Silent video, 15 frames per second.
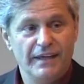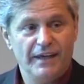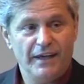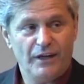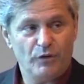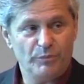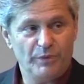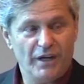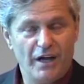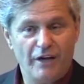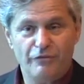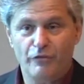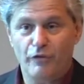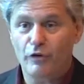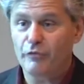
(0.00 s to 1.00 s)
And on behalf
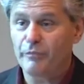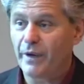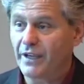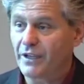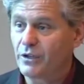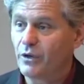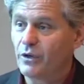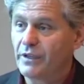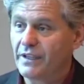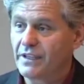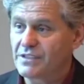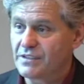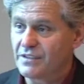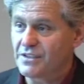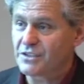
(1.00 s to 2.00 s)
of all of my
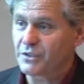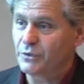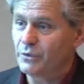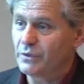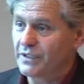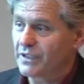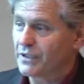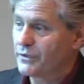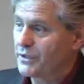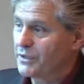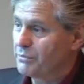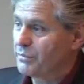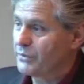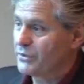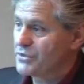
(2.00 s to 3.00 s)
colleagues in the school, including
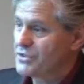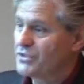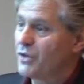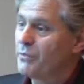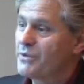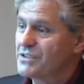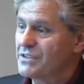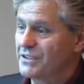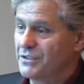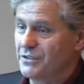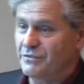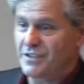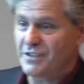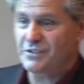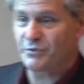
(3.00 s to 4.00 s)
Bruce Thomas, that you
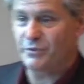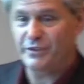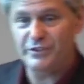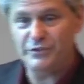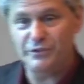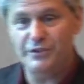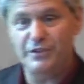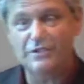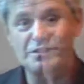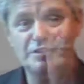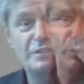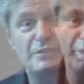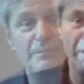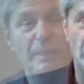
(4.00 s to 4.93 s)
just were introduced to, we